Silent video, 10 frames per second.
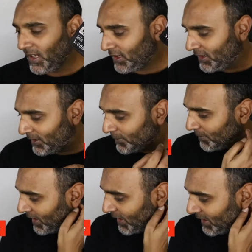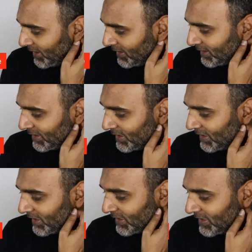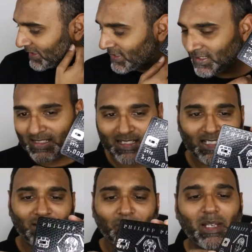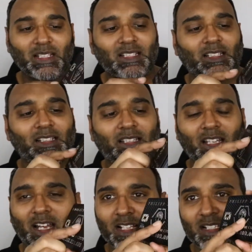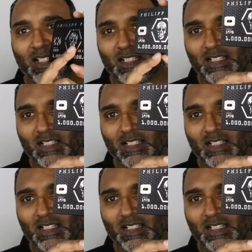and it is basically, it has this